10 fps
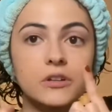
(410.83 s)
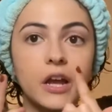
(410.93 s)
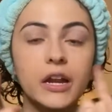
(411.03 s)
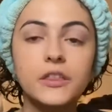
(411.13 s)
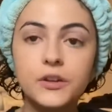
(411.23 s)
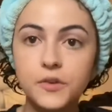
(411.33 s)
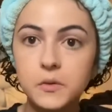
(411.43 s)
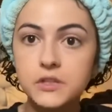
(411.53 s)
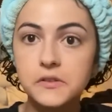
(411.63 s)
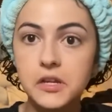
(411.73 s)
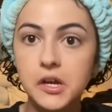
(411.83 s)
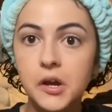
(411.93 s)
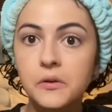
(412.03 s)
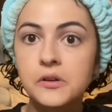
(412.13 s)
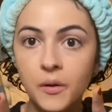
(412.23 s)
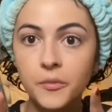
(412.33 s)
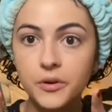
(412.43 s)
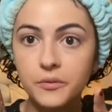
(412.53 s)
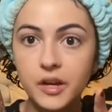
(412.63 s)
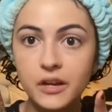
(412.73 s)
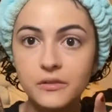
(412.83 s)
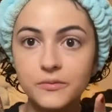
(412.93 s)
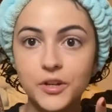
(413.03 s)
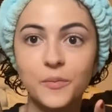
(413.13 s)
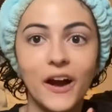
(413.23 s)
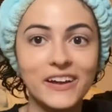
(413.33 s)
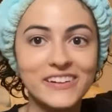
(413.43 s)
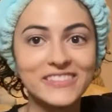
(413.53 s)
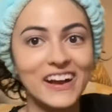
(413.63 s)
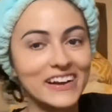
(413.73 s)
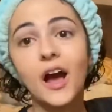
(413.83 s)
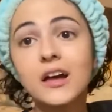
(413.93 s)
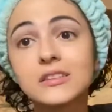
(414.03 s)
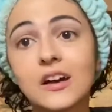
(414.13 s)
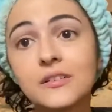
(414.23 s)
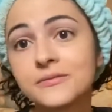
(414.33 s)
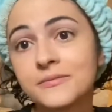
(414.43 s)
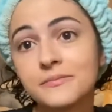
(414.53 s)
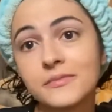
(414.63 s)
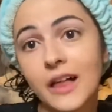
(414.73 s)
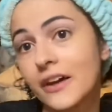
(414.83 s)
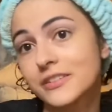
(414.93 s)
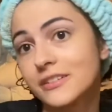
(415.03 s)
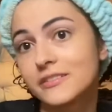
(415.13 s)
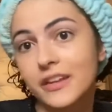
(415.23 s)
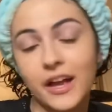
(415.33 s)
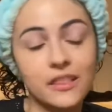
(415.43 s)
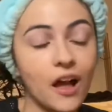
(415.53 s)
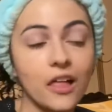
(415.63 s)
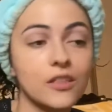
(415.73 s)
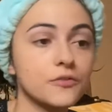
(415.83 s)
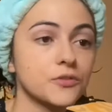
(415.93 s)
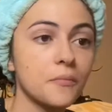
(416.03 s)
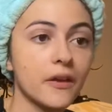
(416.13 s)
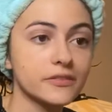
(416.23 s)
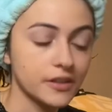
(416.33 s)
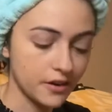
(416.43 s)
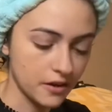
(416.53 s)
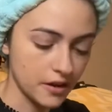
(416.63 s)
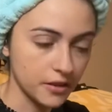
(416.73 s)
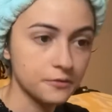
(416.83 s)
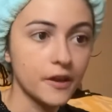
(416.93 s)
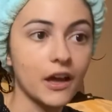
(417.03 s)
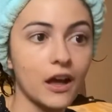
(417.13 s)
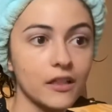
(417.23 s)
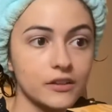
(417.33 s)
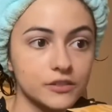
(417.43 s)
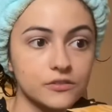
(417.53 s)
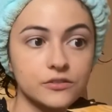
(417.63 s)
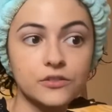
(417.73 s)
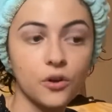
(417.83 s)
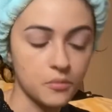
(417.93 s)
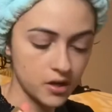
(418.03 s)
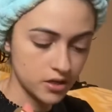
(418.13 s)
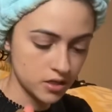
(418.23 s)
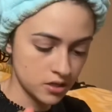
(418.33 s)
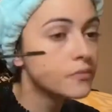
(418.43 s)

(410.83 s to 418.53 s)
anything from this video, remember to read. You're buying online. I love lashes. Like I, I love doing mascara. I love fake eyelashes so much.